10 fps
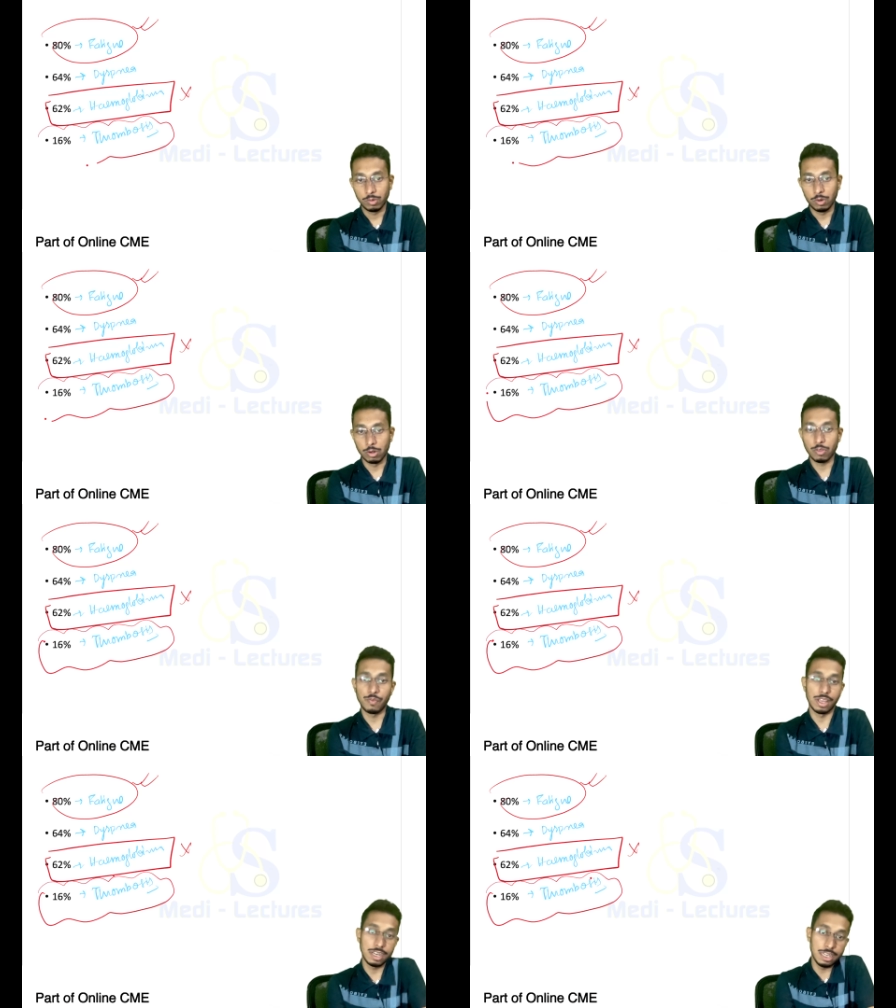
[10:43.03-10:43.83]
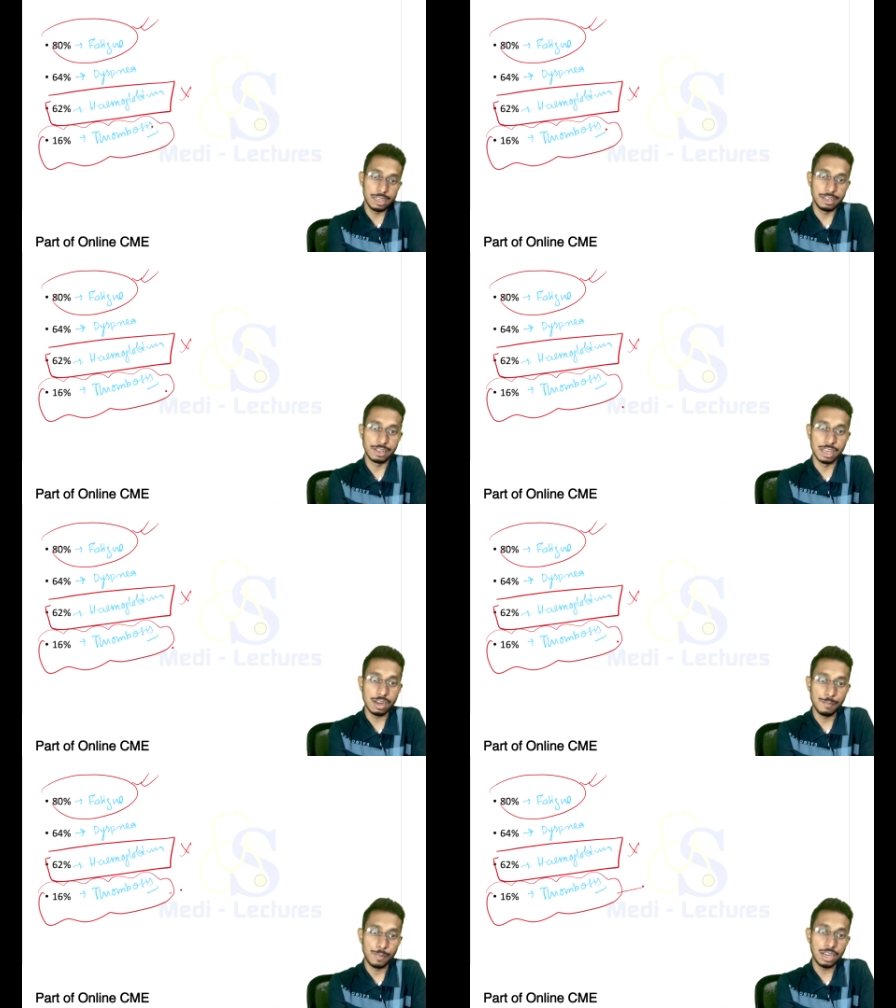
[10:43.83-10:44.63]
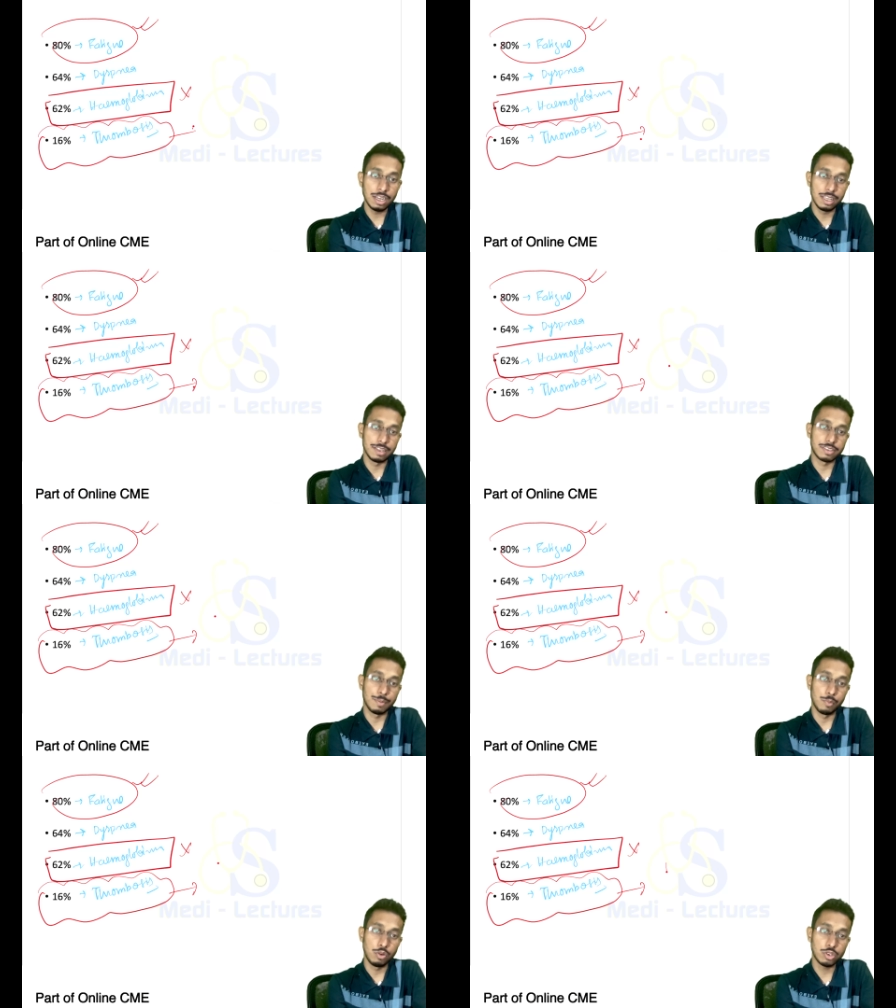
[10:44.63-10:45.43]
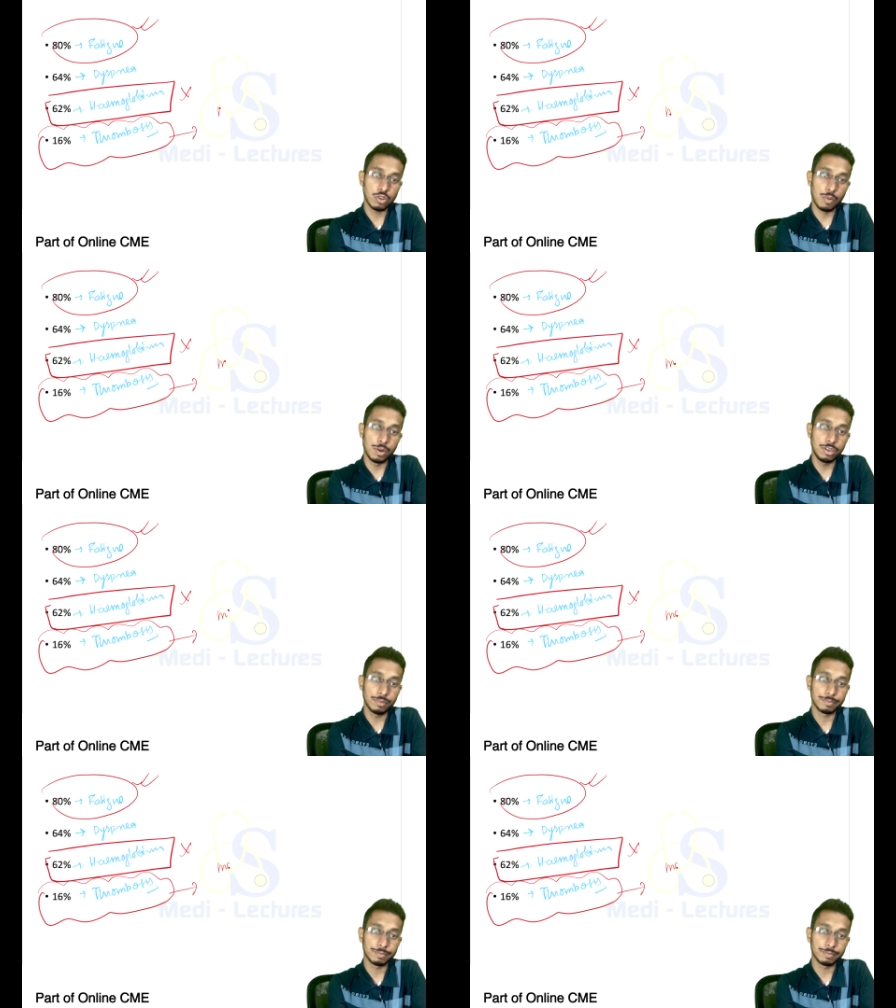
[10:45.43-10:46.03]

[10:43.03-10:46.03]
although very rare, but is the most common